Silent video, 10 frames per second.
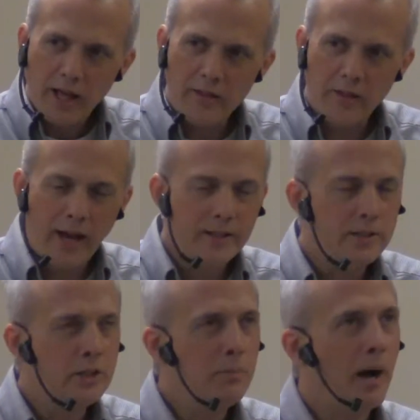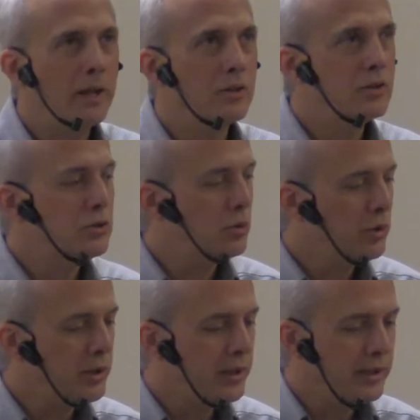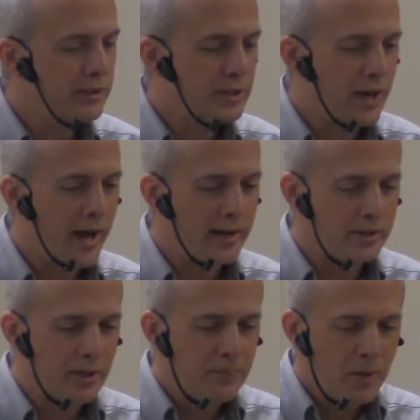And the idea behind the story is that